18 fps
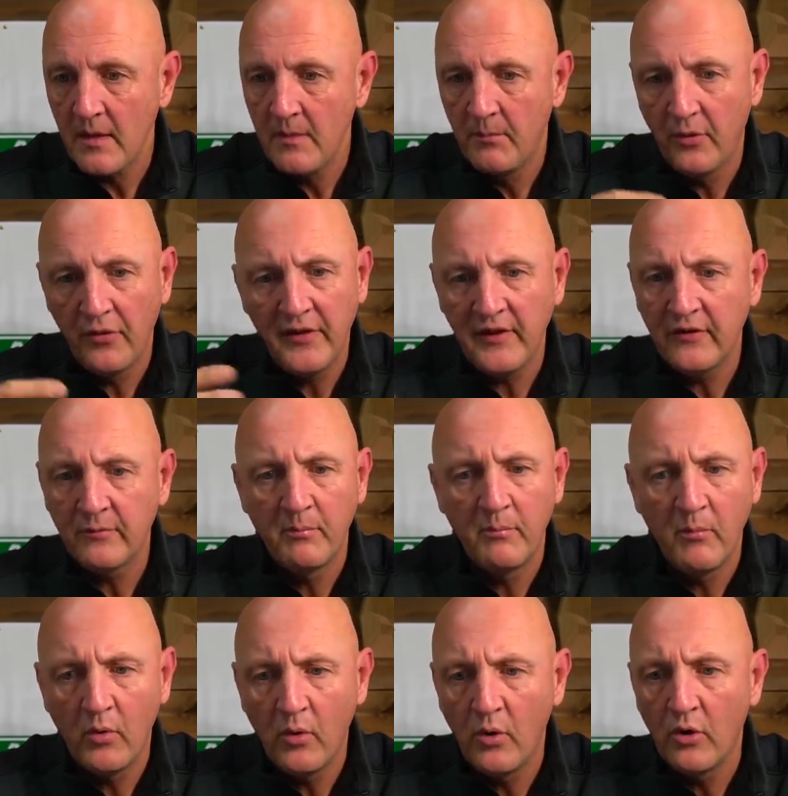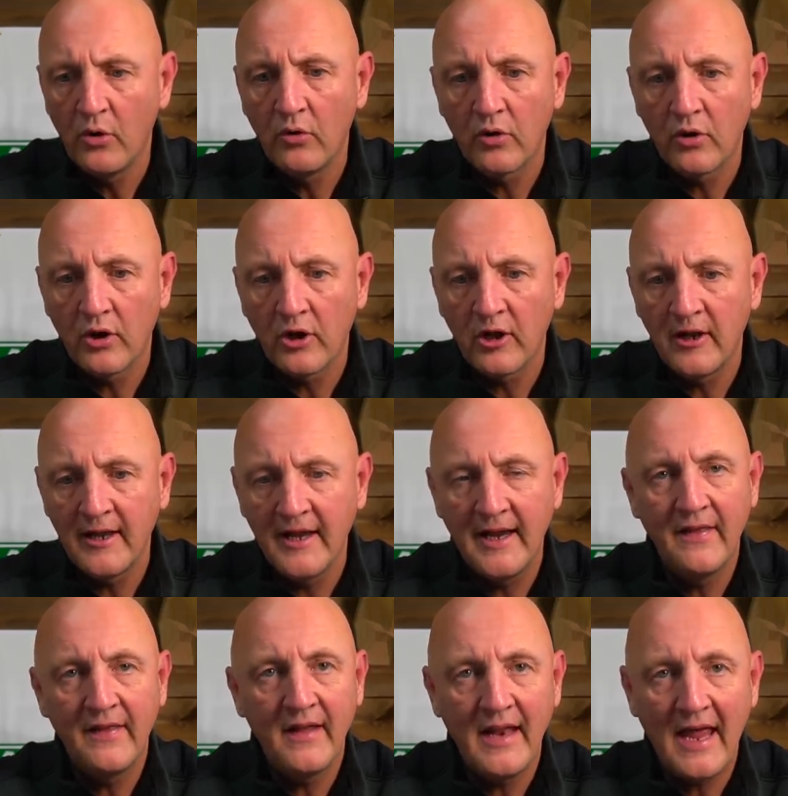but this more
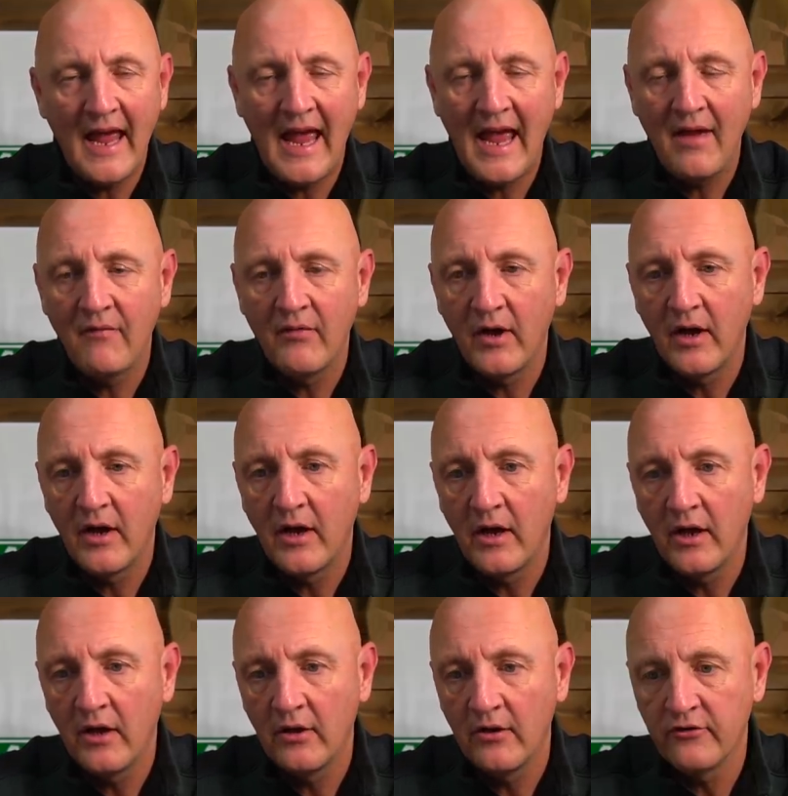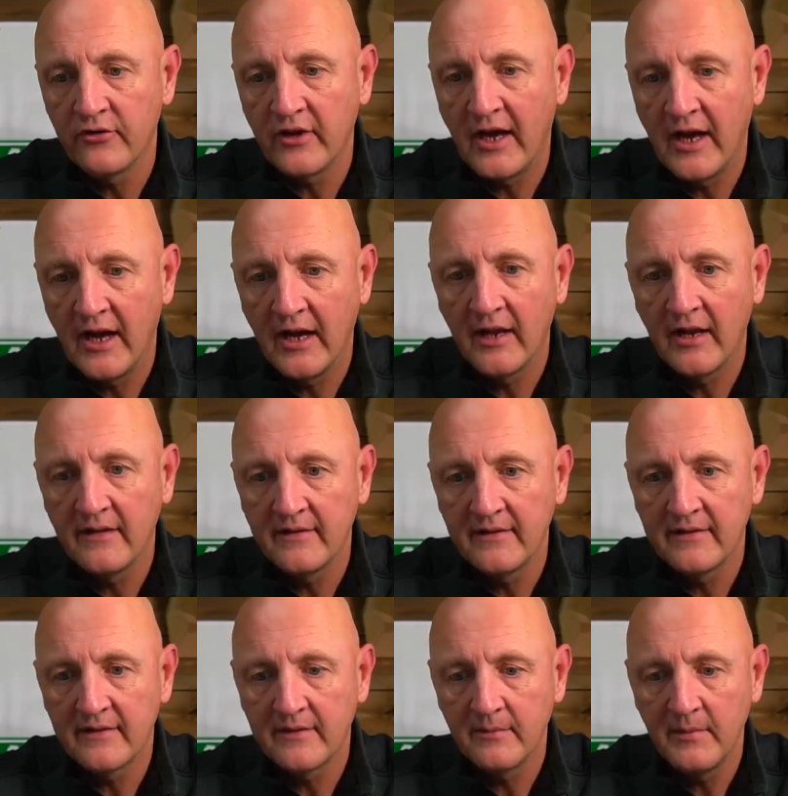clear than ever has
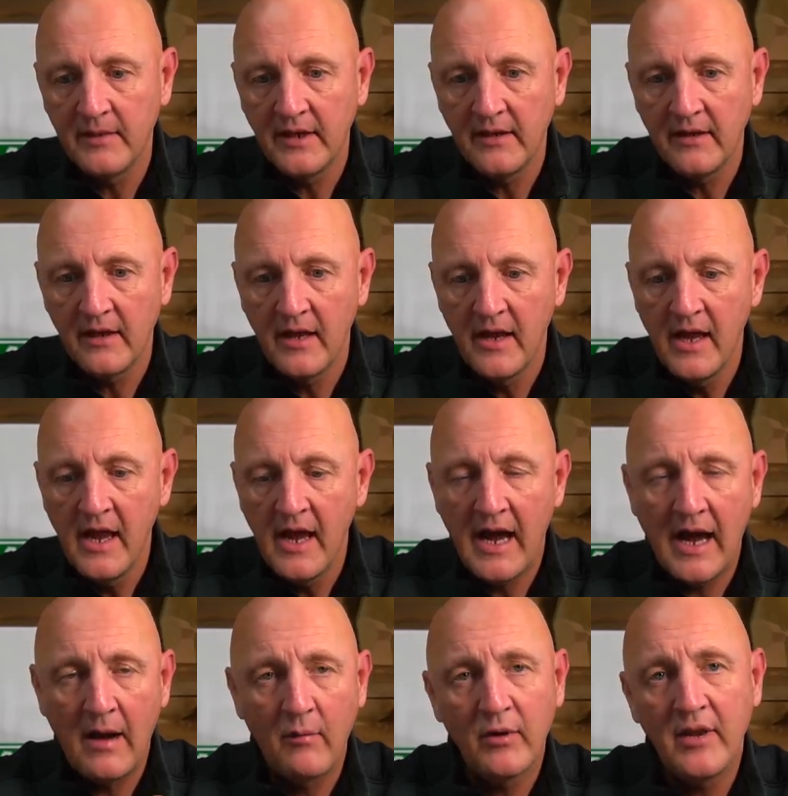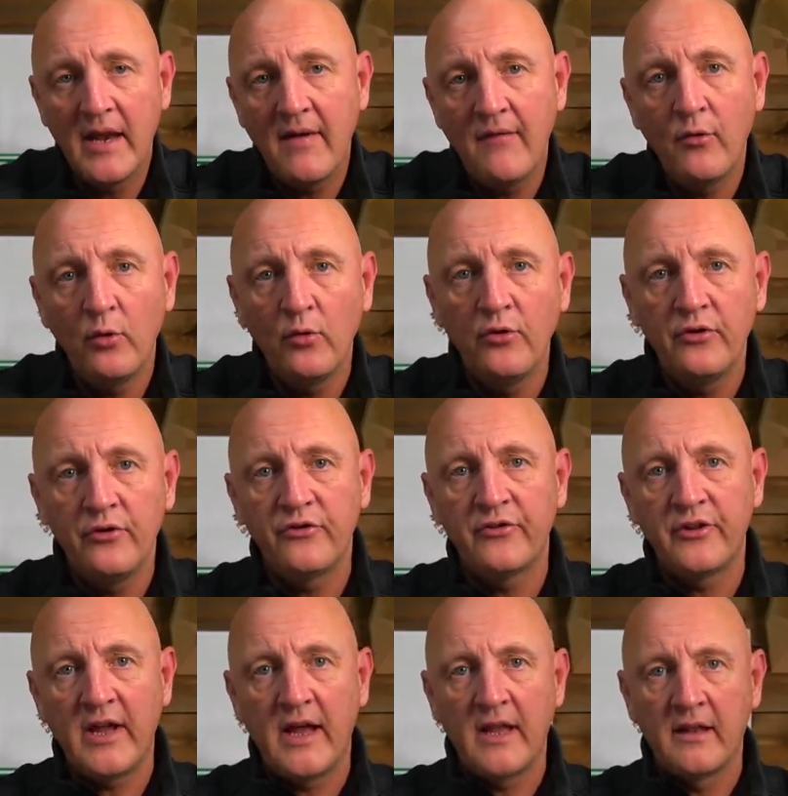highlighted to me that I would never
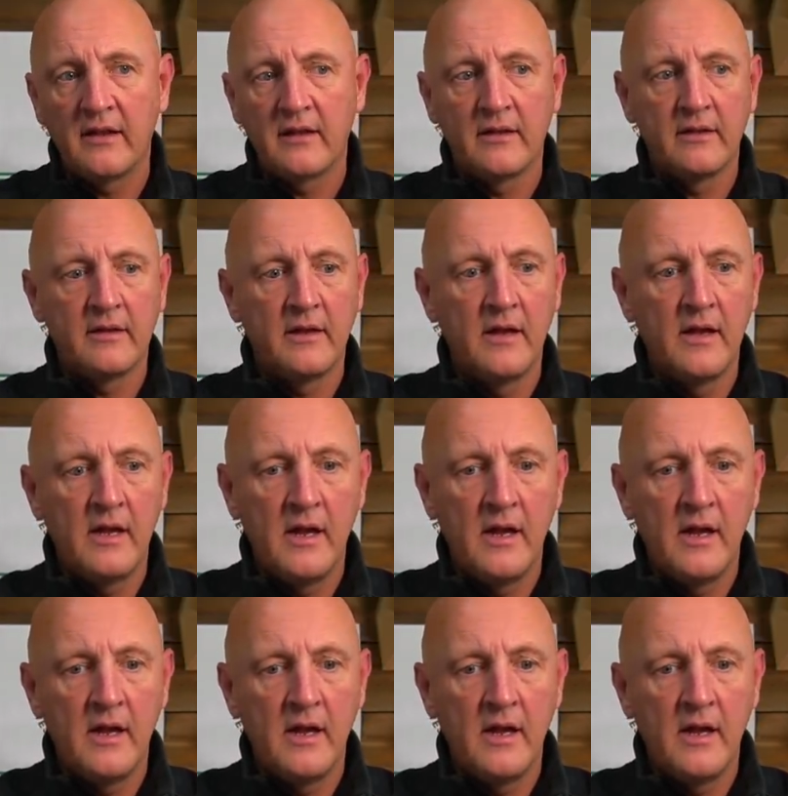understand